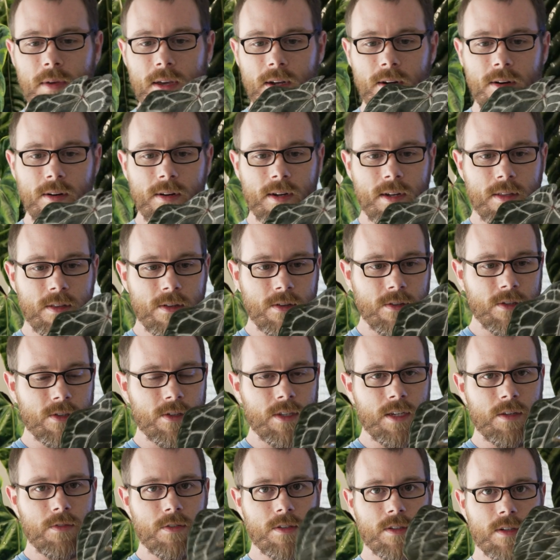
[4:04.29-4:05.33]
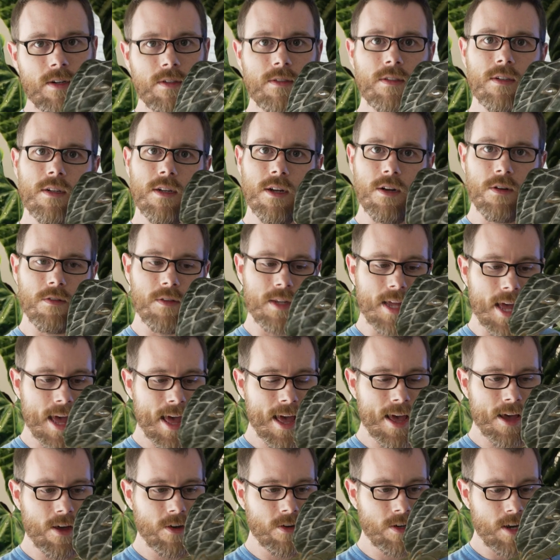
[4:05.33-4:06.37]
bigger and those leaves start to go
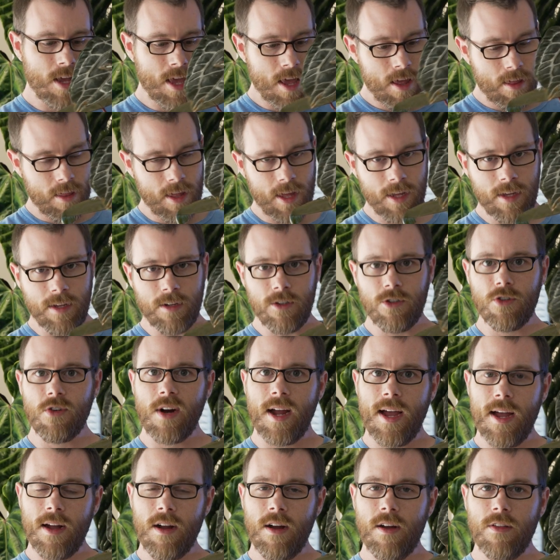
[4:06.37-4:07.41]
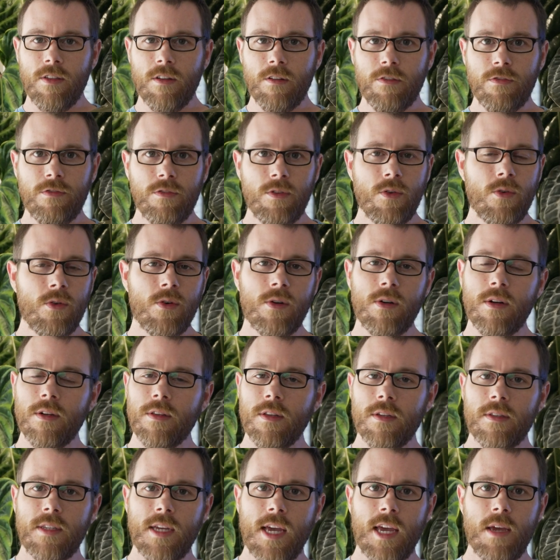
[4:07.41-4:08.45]
down, they can drag on the floor or
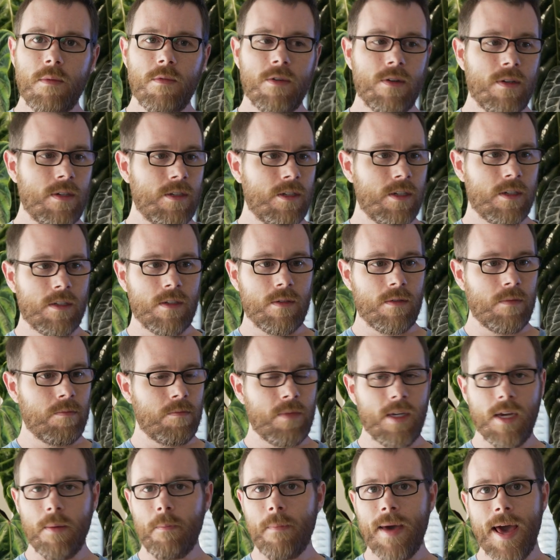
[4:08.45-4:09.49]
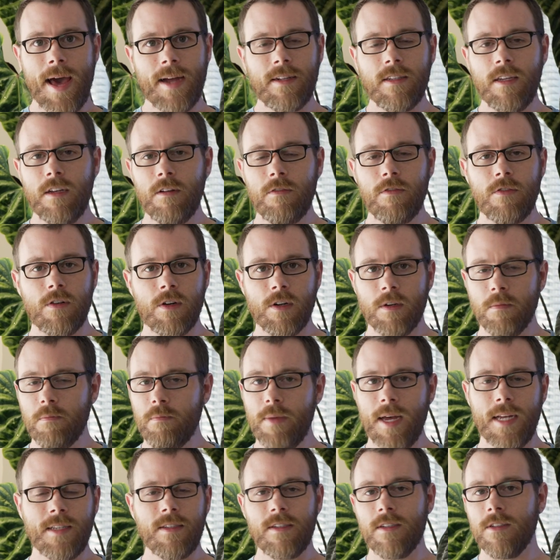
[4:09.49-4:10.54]
the table and just be a magnet for
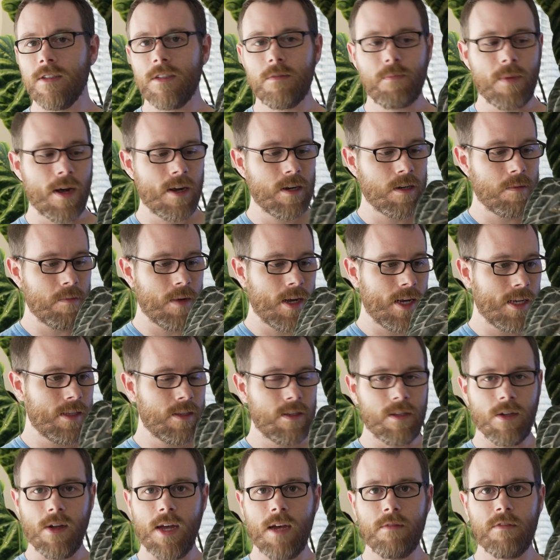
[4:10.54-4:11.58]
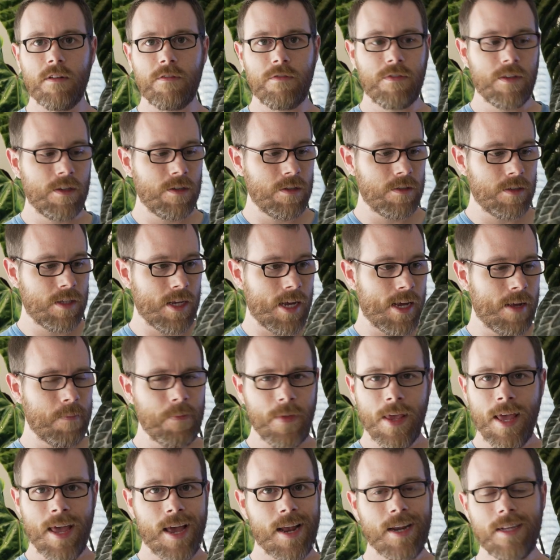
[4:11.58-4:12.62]
pests and spider mites. They'll have a field day,
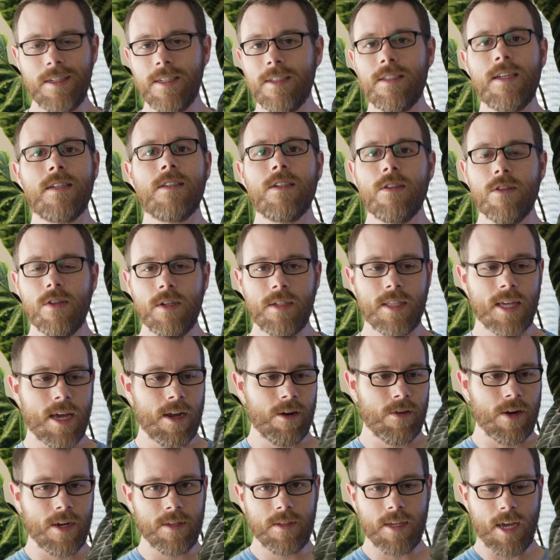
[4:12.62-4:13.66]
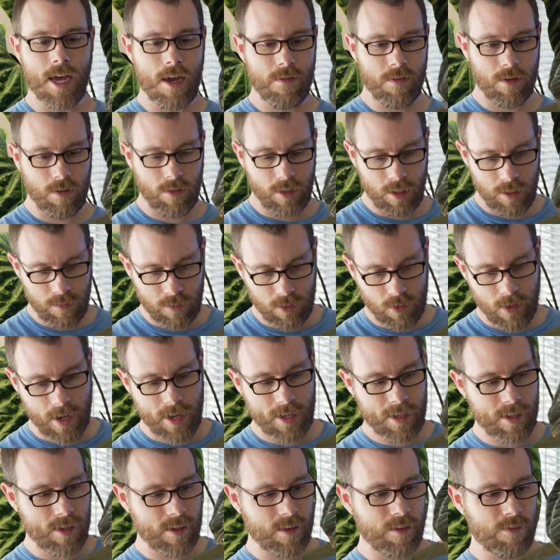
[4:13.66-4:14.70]
and it just doesn't look that great to have your leaves
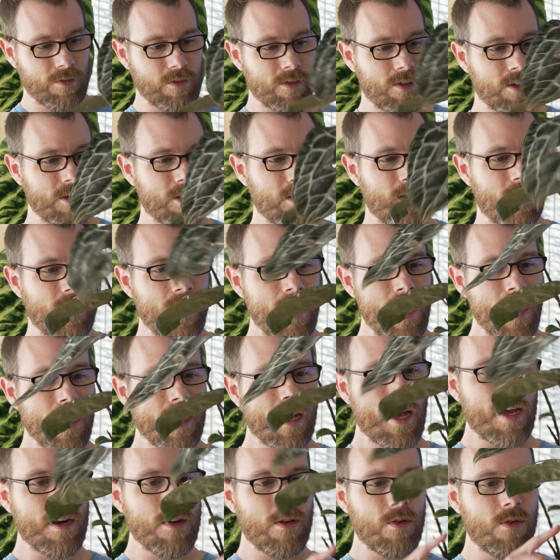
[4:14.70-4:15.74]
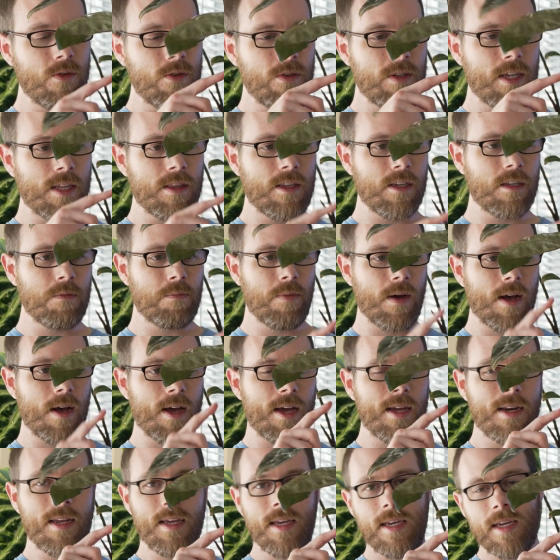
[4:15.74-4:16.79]
dragging on the floor. So kind of cool that this
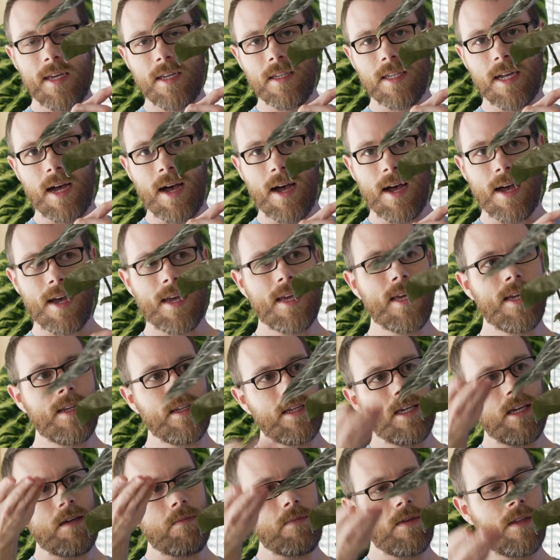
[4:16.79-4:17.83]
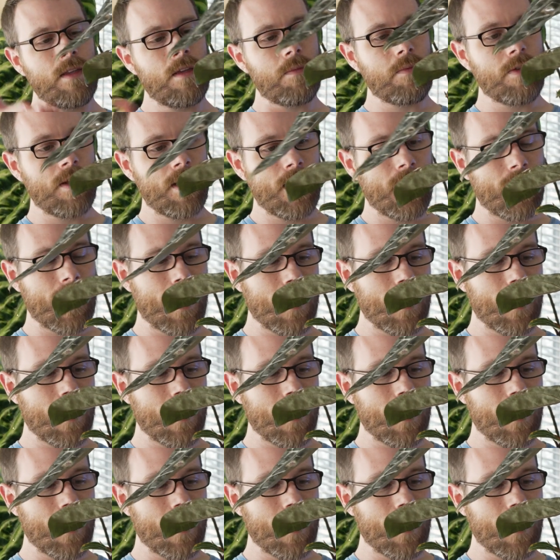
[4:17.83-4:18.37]
pot is high and keeping the plant